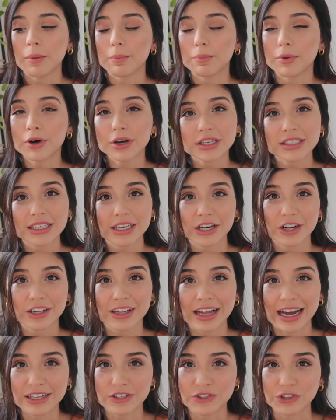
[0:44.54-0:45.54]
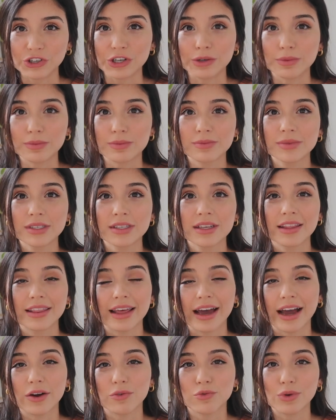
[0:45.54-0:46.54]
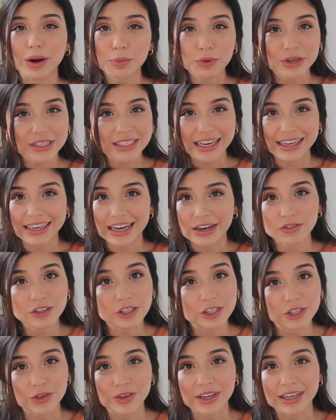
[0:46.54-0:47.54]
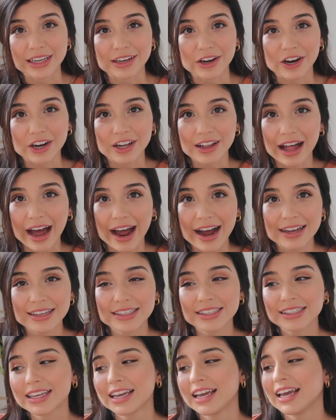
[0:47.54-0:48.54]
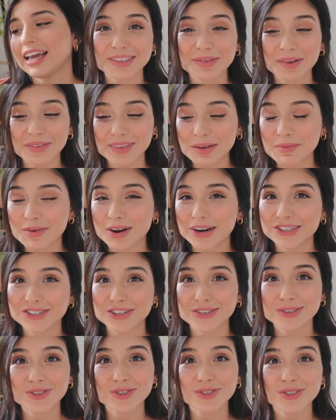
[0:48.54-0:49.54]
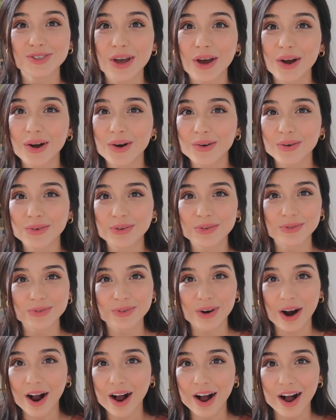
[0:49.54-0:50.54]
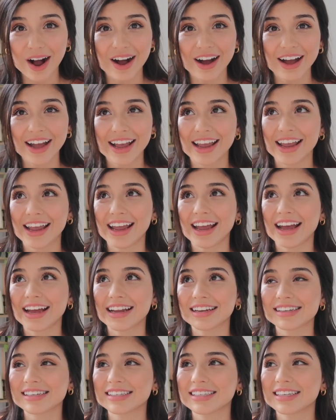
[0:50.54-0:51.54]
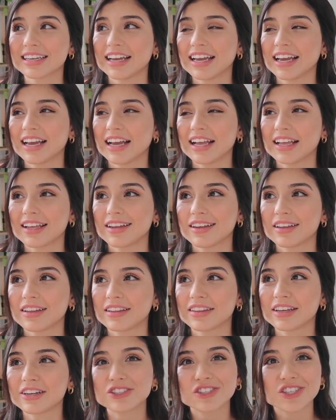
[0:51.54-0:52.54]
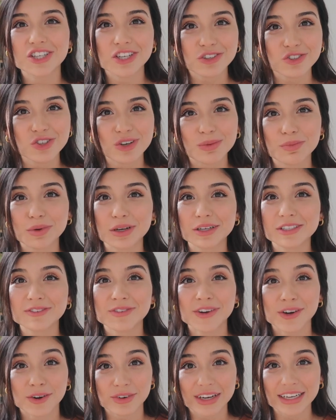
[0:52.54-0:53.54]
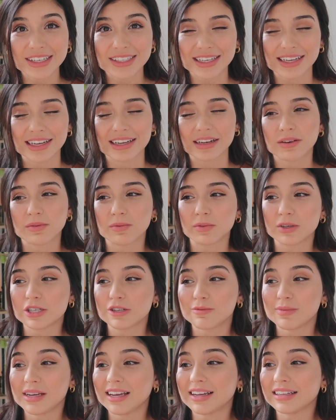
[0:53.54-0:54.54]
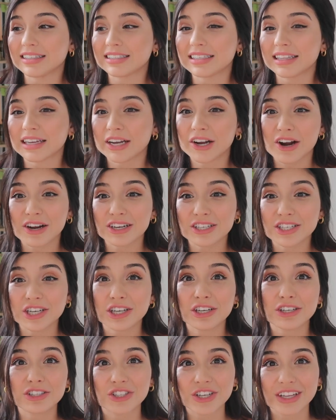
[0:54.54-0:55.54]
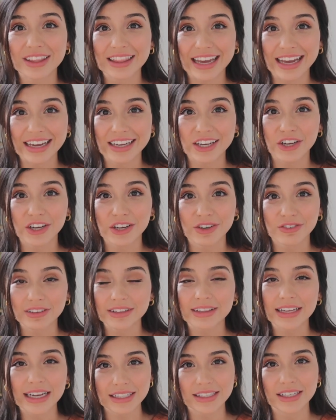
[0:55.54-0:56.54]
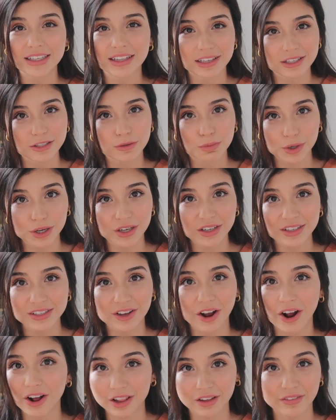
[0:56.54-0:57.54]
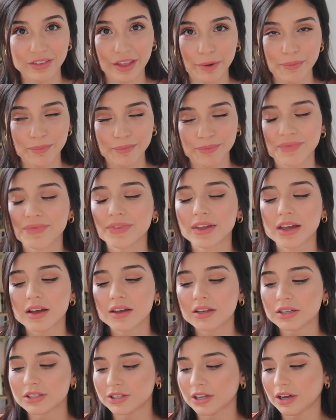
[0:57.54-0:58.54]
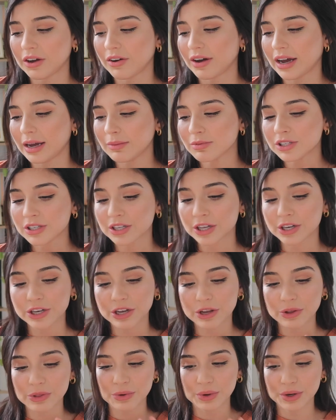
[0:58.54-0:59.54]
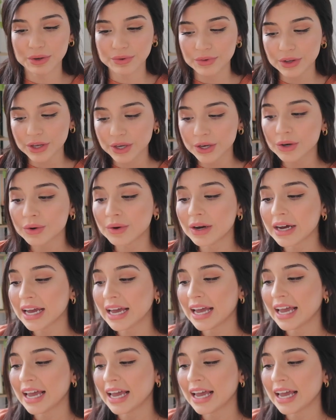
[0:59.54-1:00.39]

books in our classrooms that represent every student in our class. Some of them are just so raw, and they're children's books for a reason, which means there are children that could relate to these books, all of them. So I'm just gonna go through a few,